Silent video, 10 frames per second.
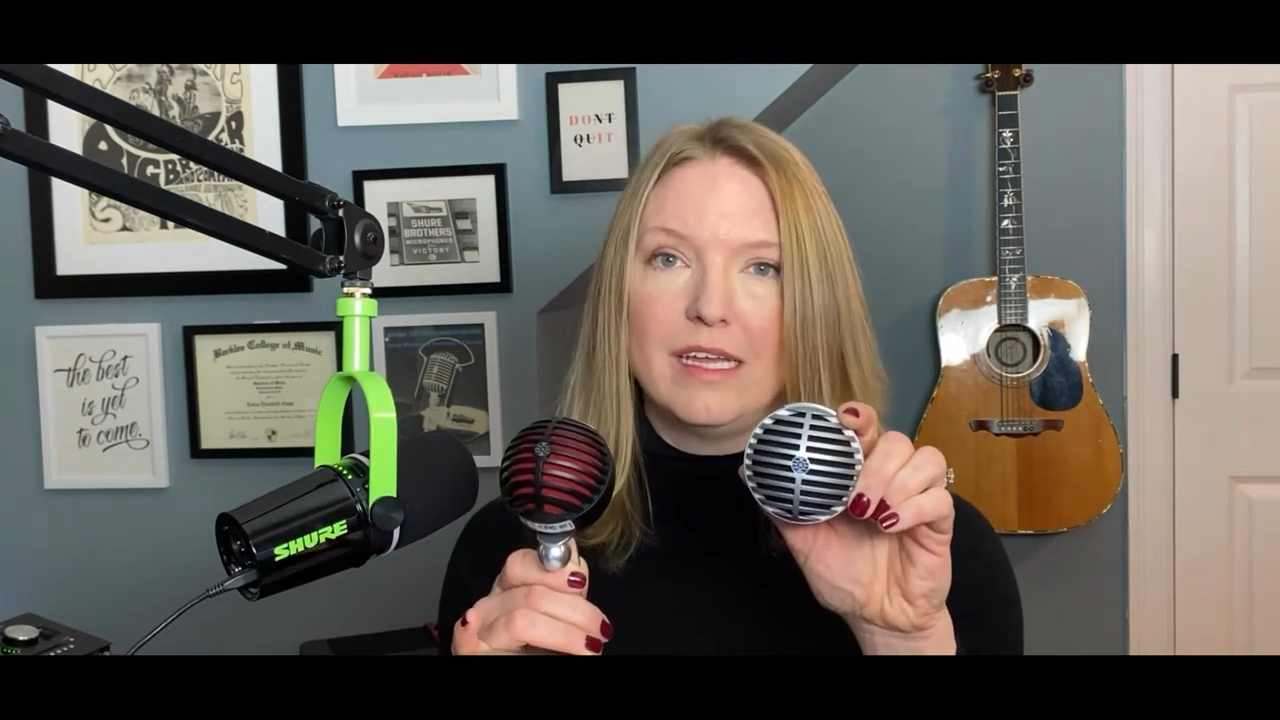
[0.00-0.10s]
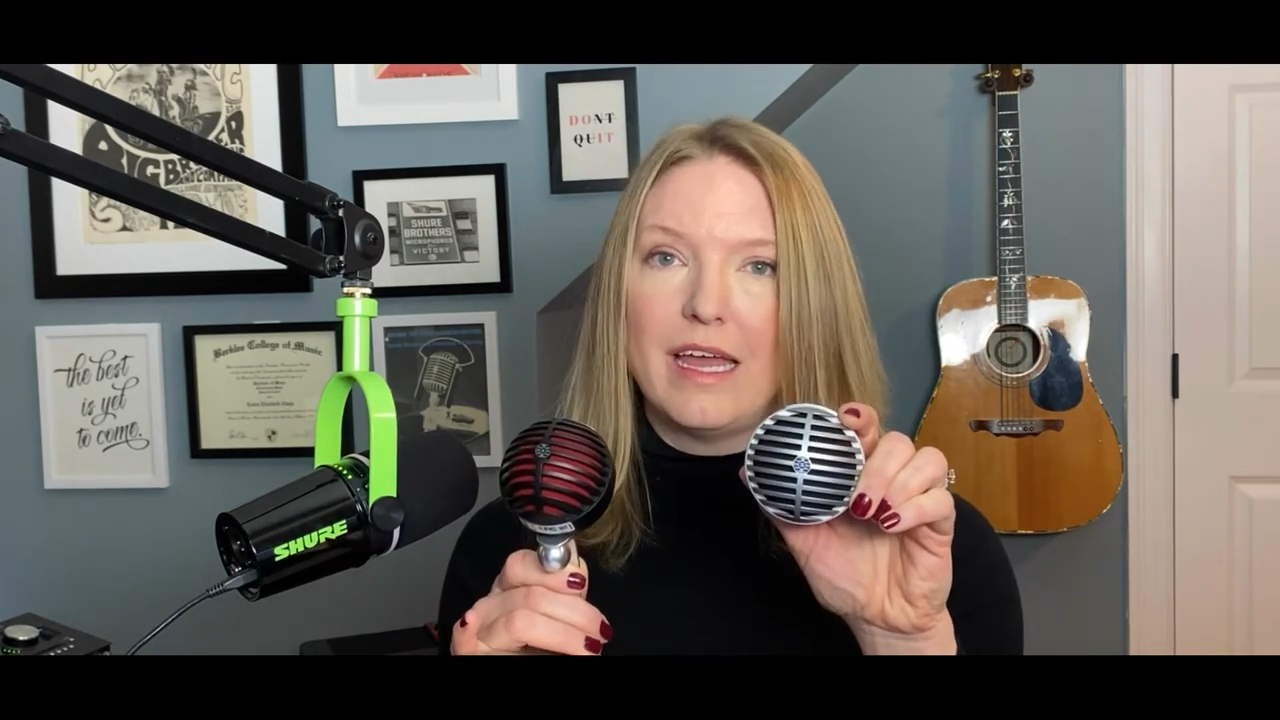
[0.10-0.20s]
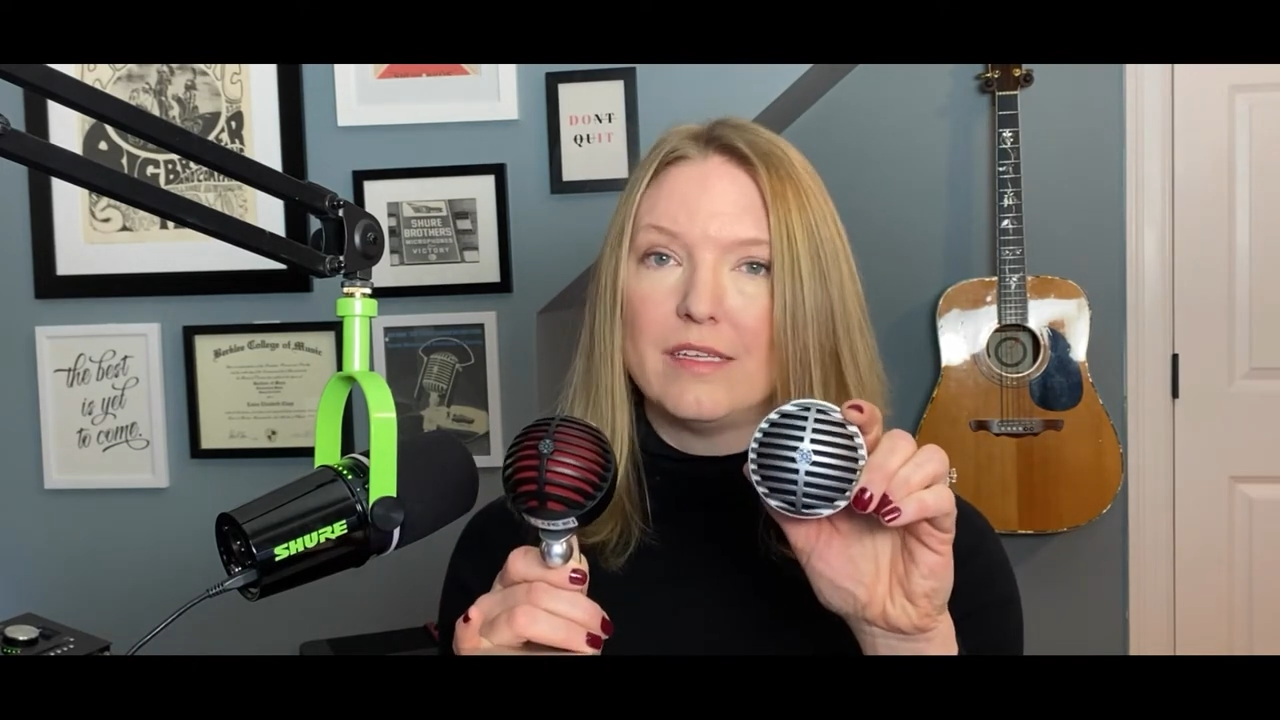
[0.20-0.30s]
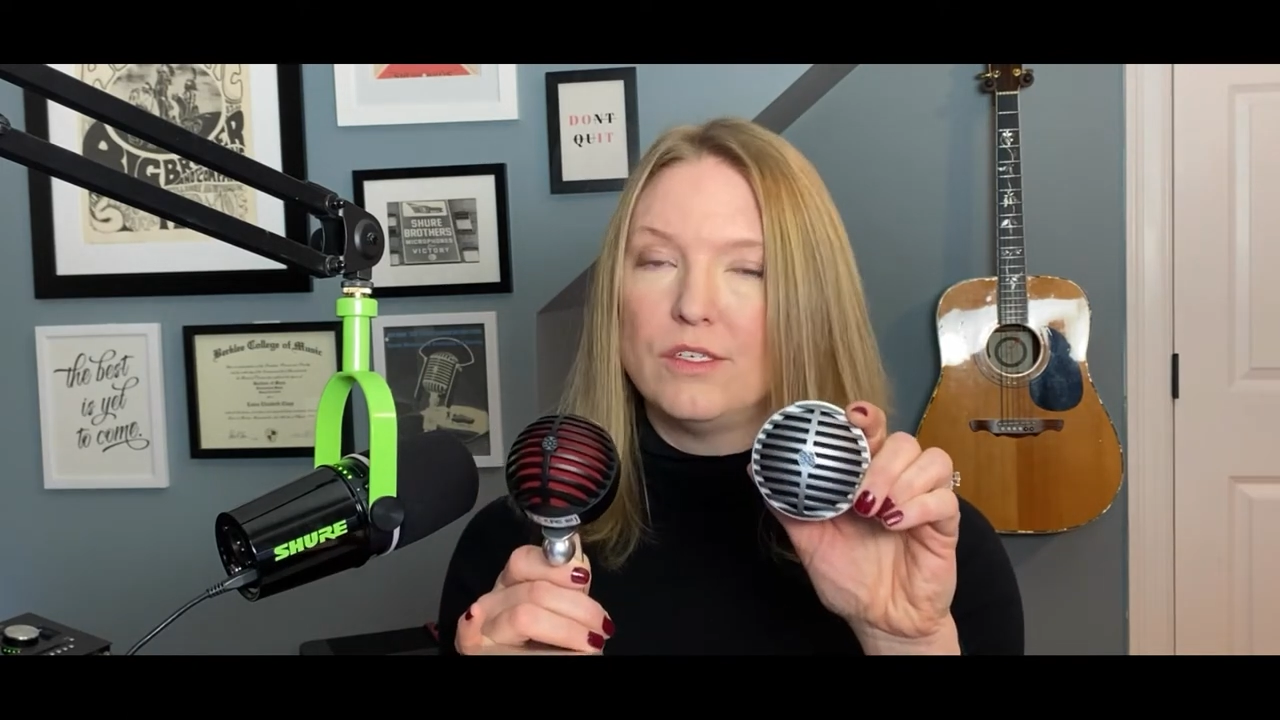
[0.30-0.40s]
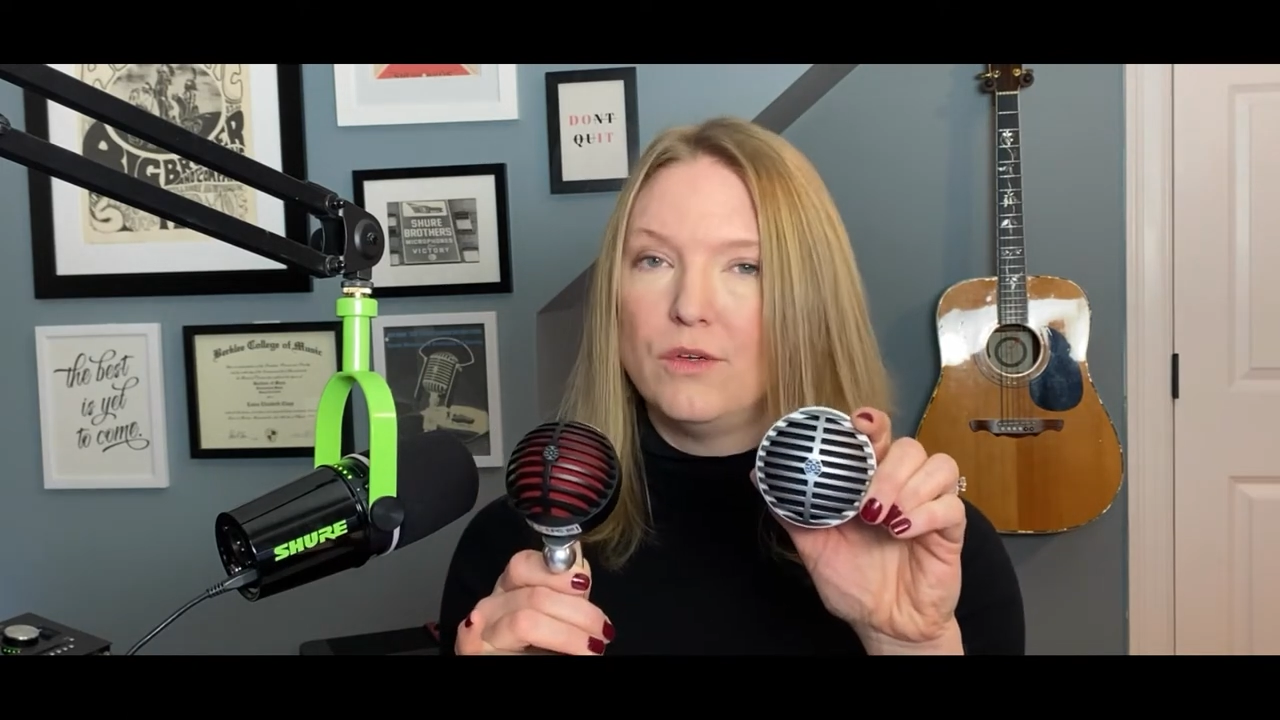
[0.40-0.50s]

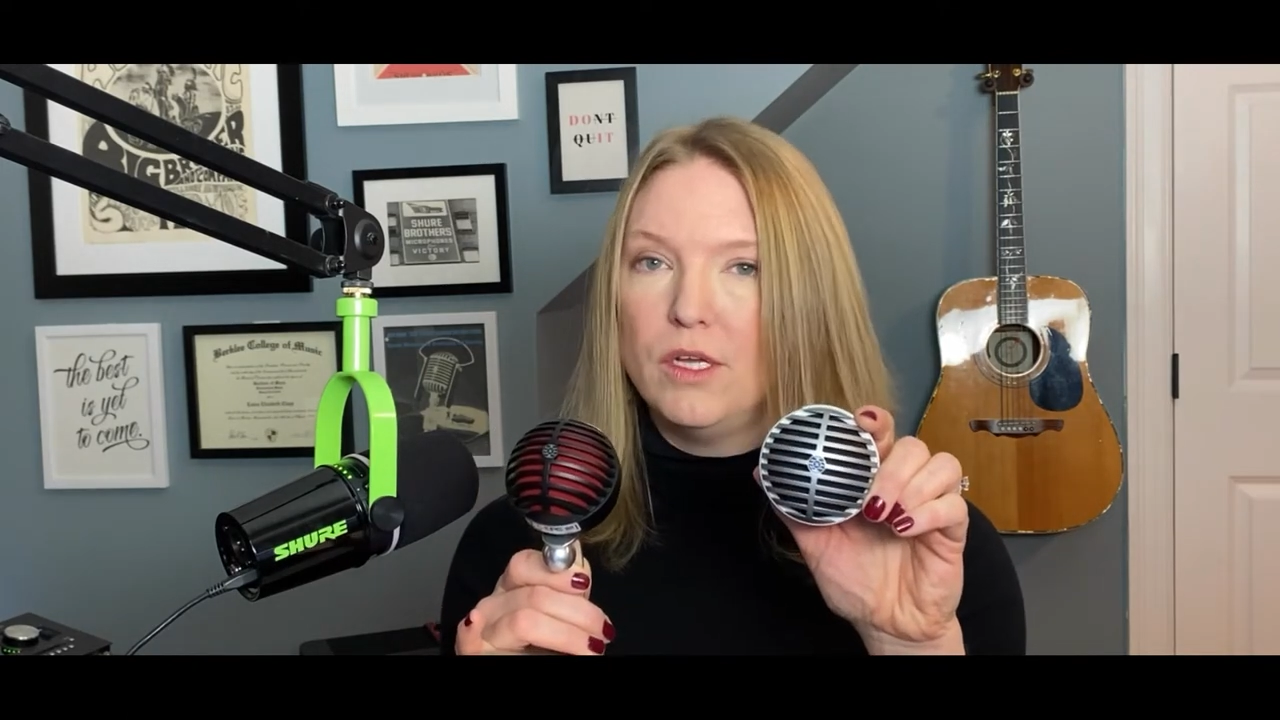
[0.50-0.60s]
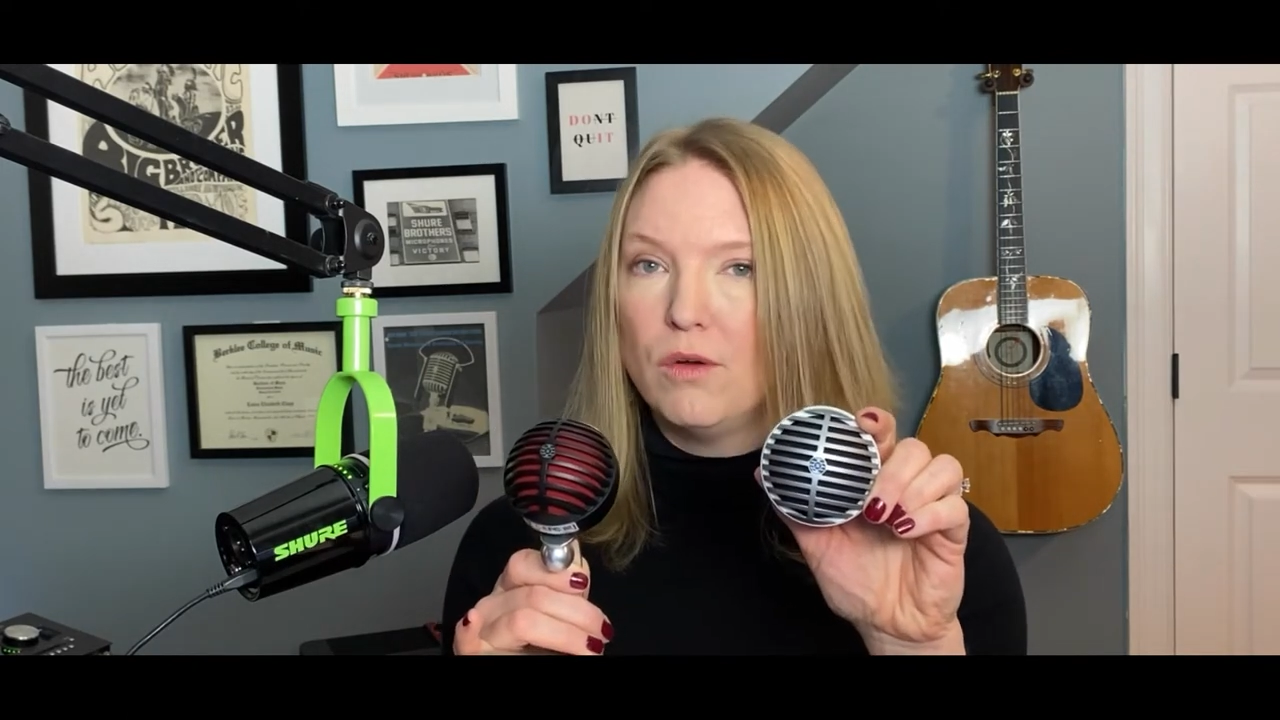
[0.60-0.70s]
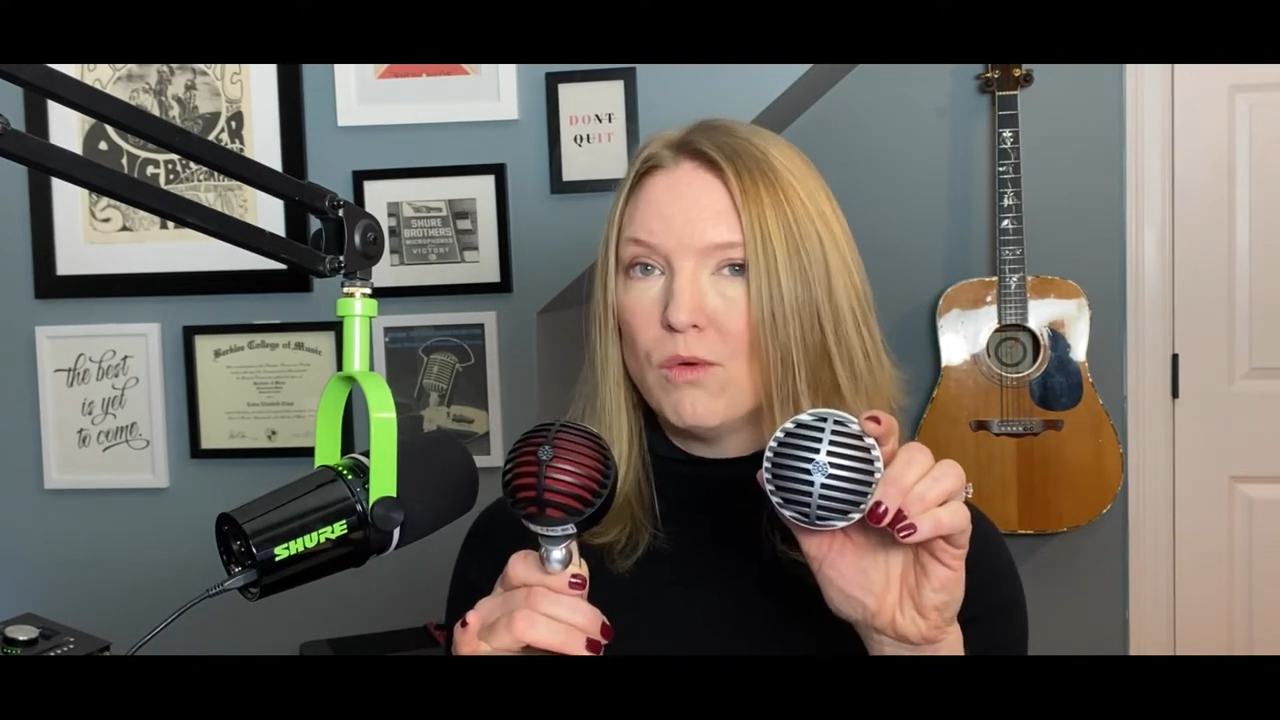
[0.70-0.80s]
get studio